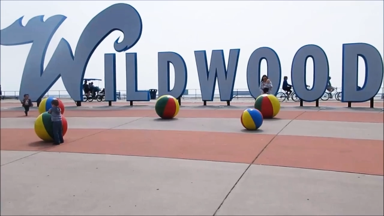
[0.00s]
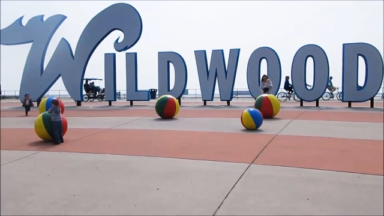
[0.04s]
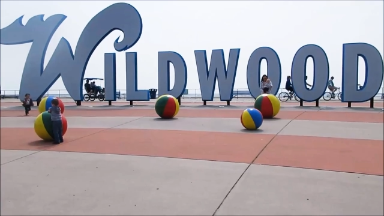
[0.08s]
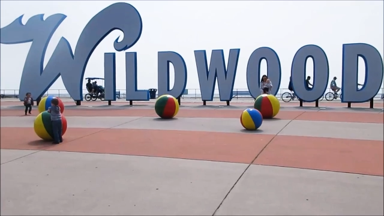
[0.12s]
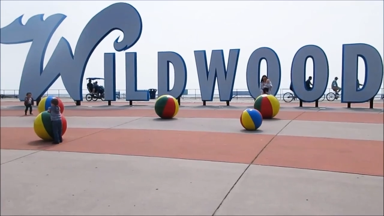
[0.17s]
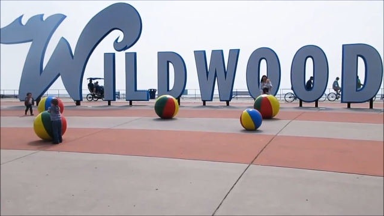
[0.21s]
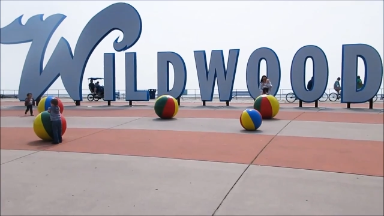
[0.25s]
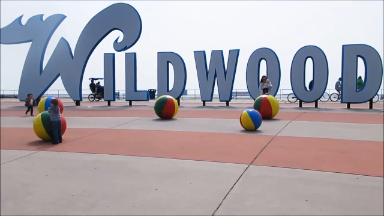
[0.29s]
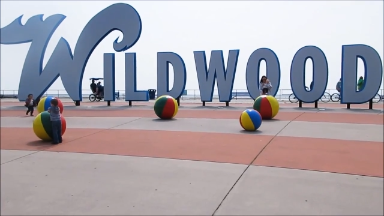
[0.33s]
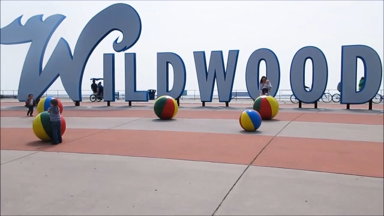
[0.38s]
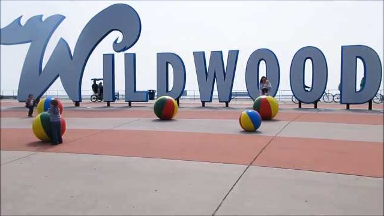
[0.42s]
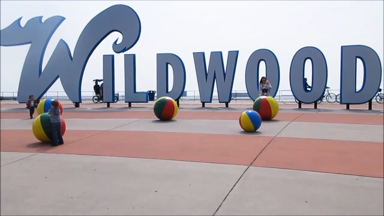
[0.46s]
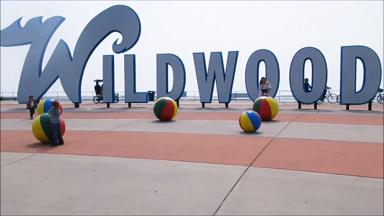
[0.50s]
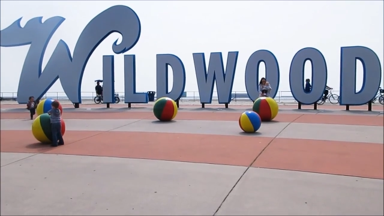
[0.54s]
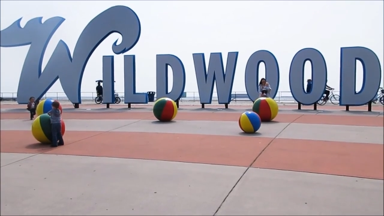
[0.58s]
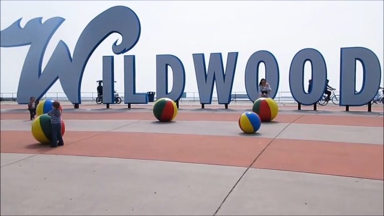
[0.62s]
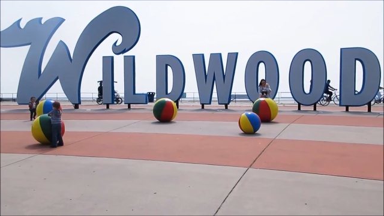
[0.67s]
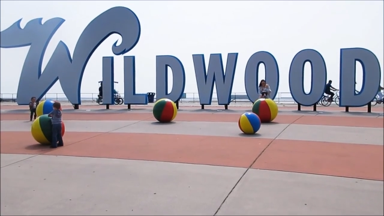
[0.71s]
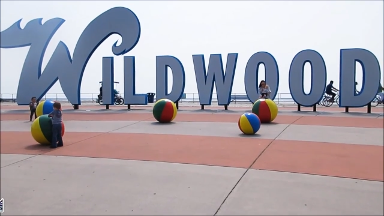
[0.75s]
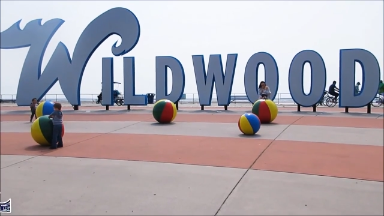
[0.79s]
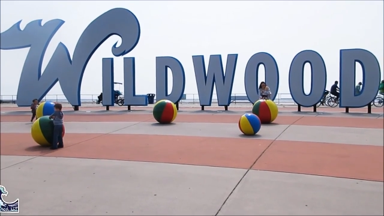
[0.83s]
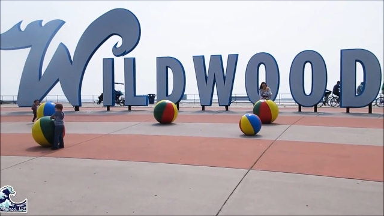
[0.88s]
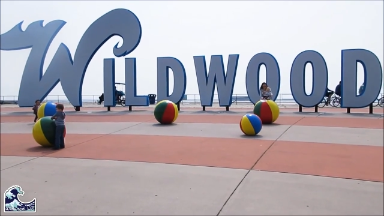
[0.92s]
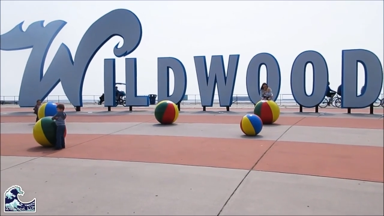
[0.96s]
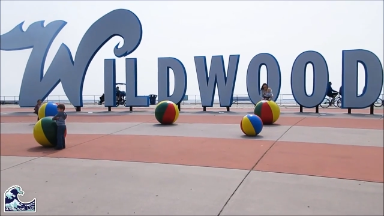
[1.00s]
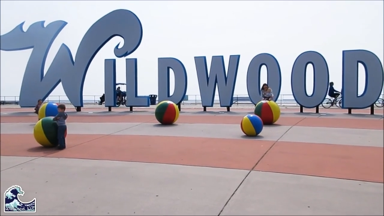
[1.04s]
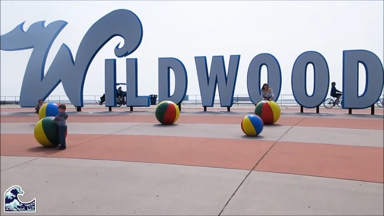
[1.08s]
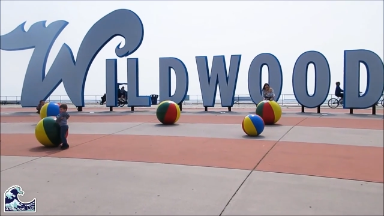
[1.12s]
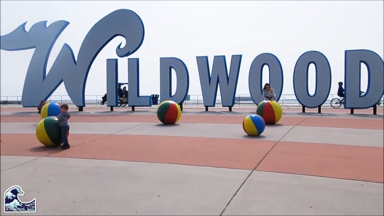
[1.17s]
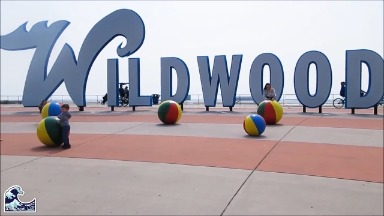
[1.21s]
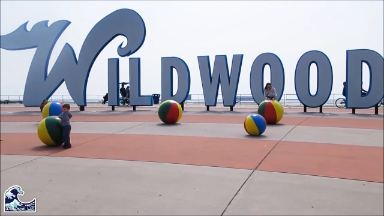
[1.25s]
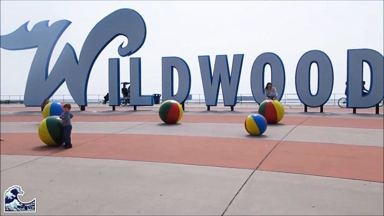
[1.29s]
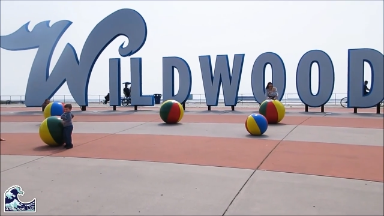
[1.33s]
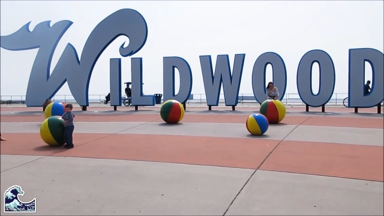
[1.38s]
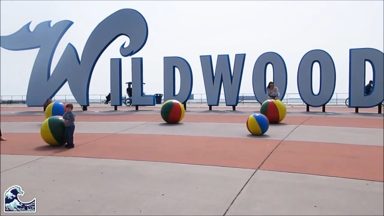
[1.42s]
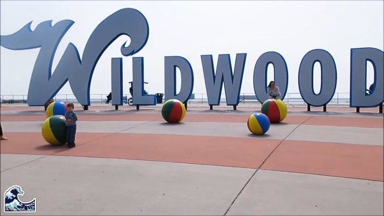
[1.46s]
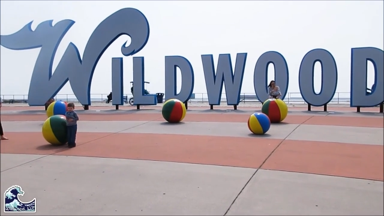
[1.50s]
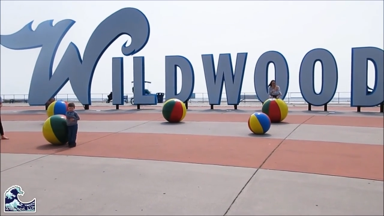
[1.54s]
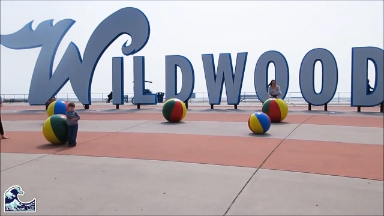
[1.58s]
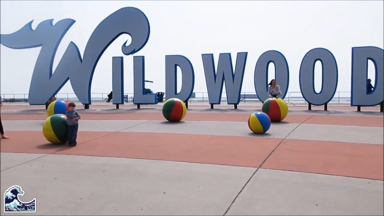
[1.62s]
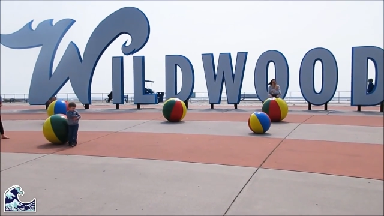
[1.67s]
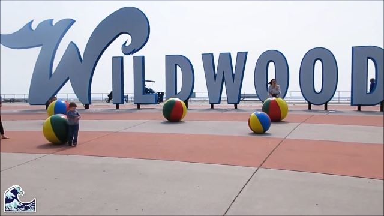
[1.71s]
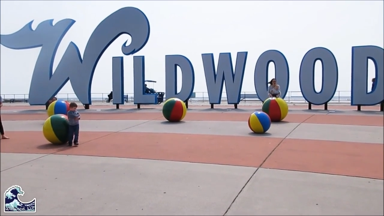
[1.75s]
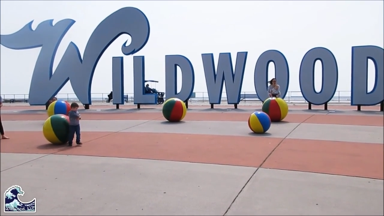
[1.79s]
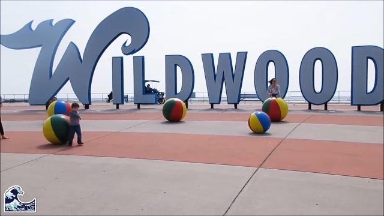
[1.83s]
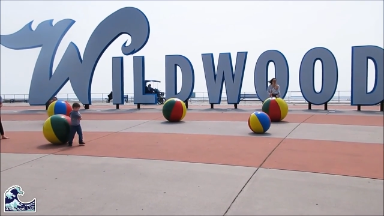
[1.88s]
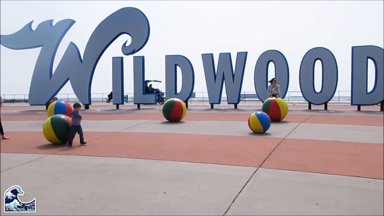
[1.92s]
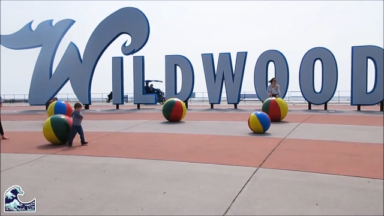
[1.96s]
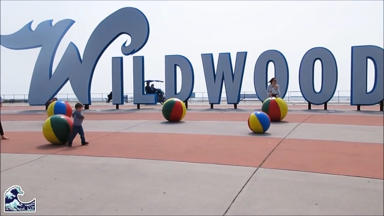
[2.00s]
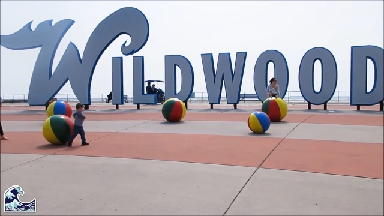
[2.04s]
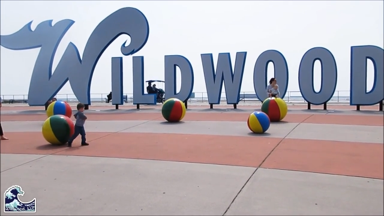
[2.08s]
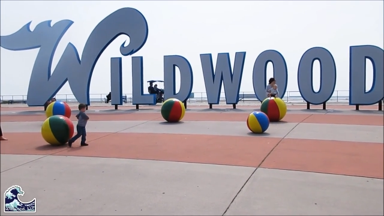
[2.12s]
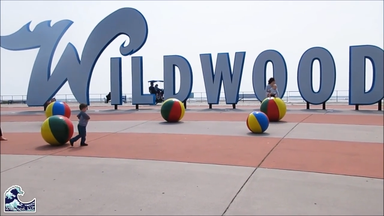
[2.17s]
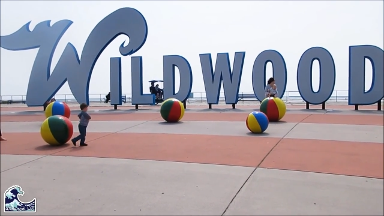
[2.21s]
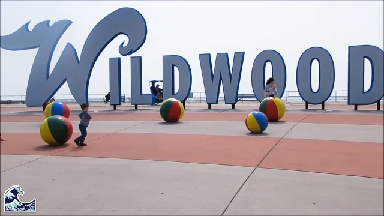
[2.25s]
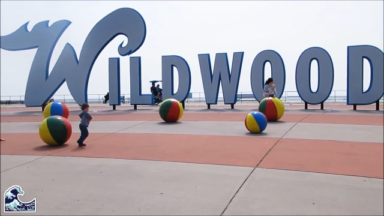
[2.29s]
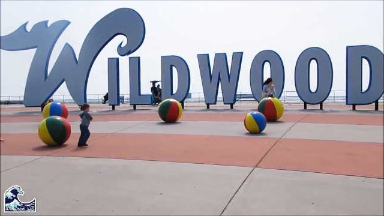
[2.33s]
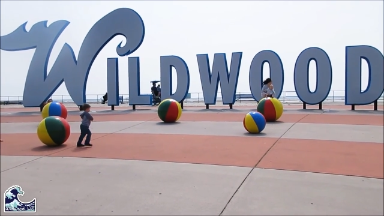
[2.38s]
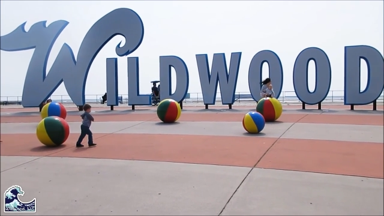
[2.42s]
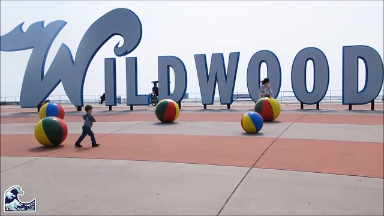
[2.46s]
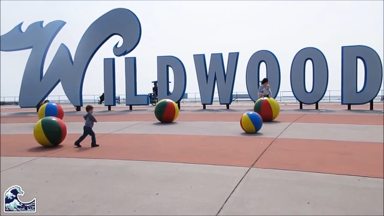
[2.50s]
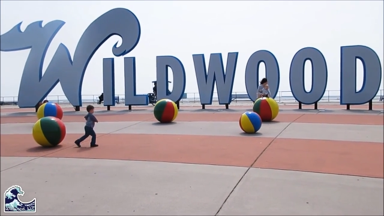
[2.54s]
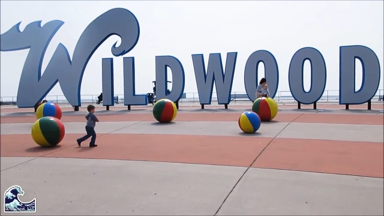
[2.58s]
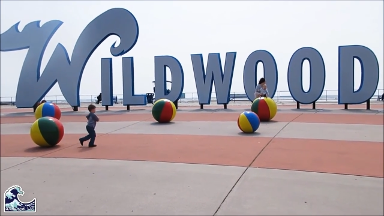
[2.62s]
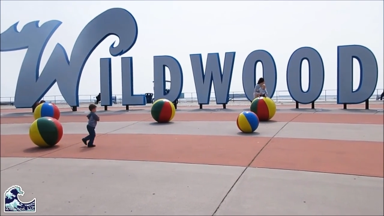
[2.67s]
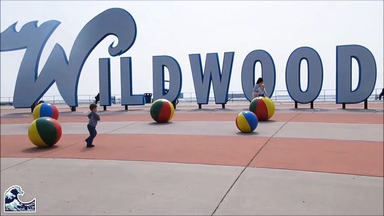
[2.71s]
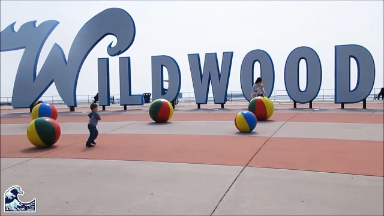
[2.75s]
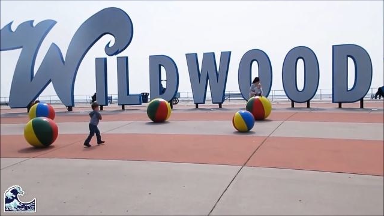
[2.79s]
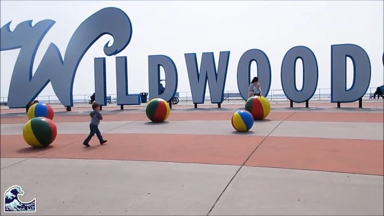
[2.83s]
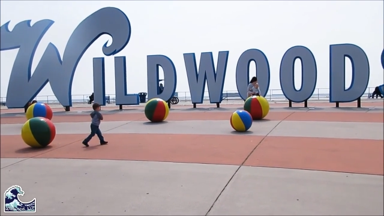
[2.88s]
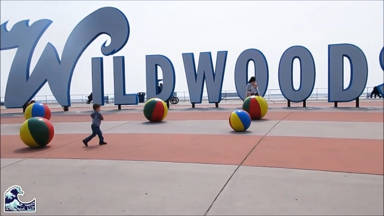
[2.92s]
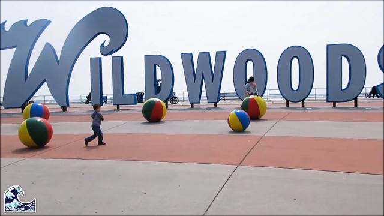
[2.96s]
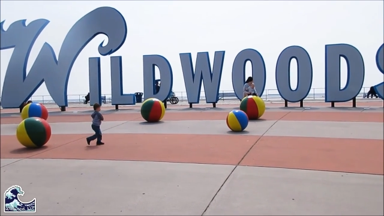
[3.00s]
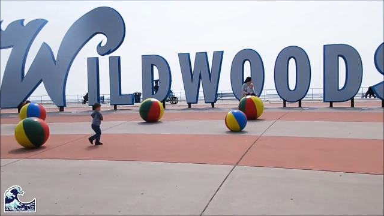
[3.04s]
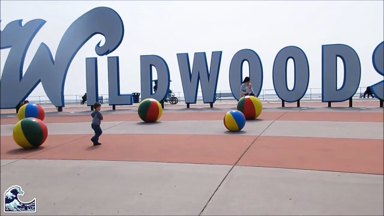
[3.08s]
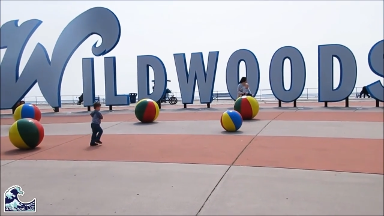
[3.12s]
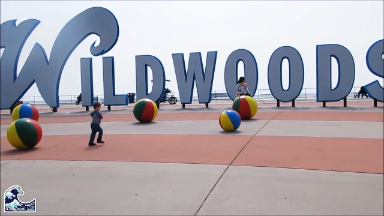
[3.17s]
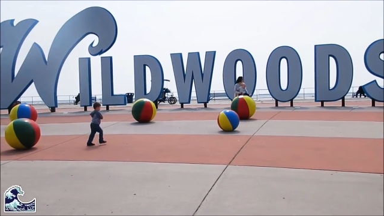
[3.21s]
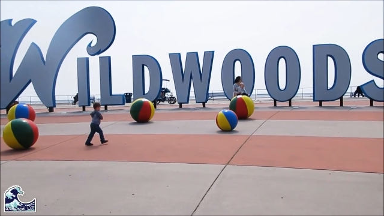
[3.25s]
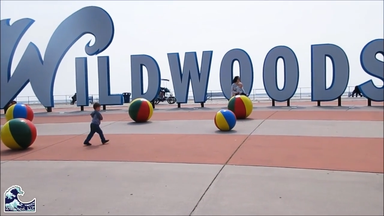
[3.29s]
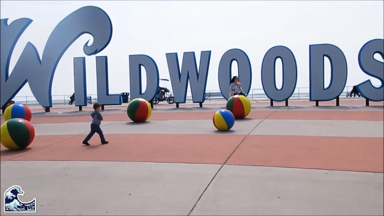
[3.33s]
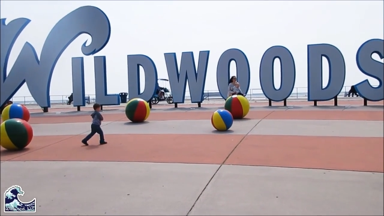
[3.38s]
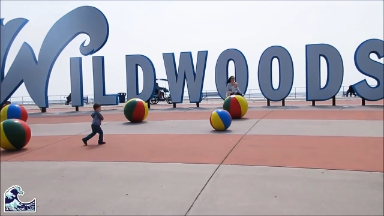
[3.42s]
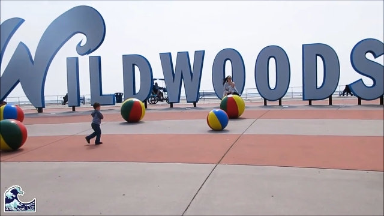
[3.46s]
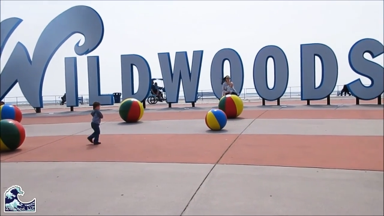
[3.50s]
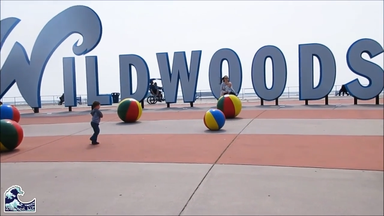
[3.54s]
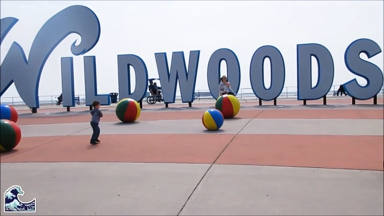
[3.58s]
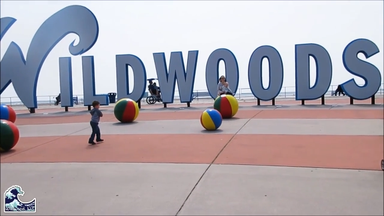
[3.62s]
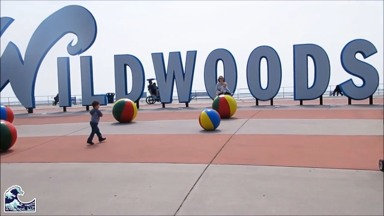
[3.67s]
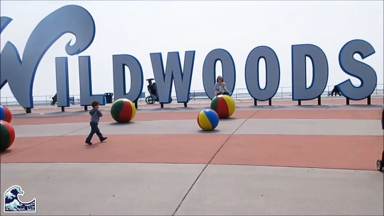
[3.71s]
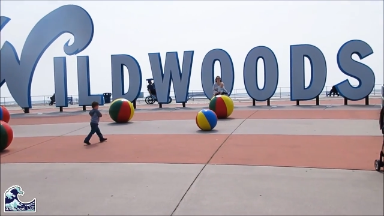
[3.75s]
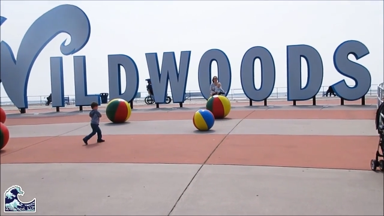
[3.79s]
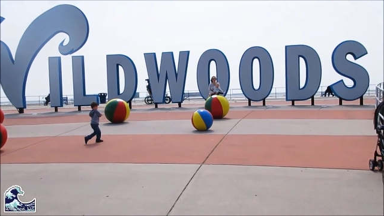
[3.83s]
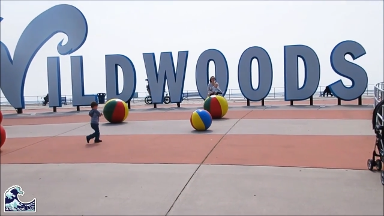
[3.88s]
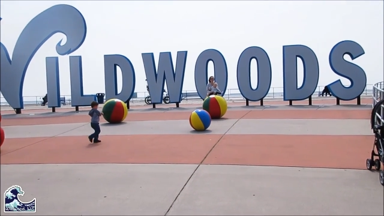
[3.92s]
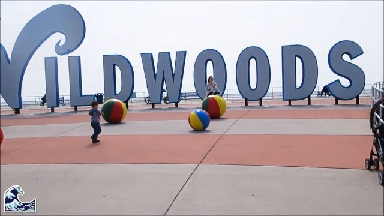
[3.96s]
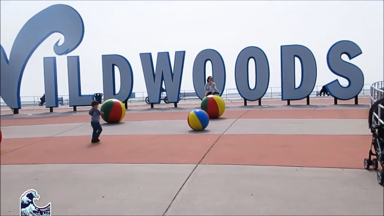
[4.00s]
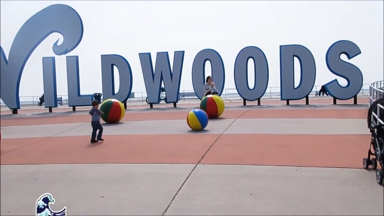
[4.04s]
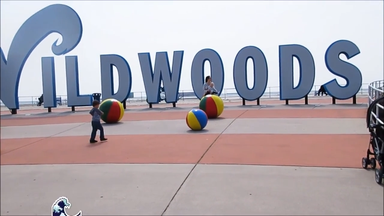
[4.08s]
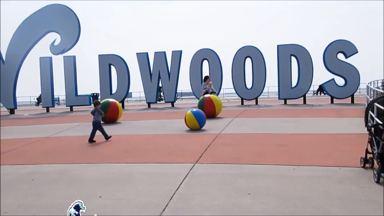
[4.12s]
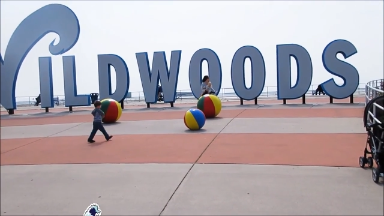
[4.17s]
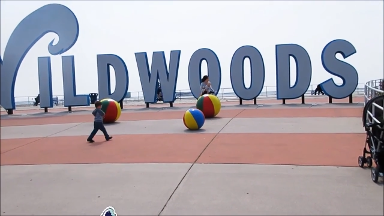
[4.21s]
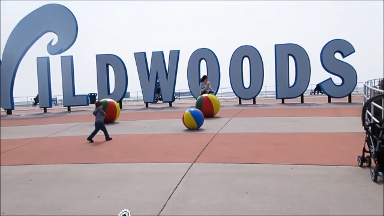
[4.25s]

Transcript: [unreadable: no face in view]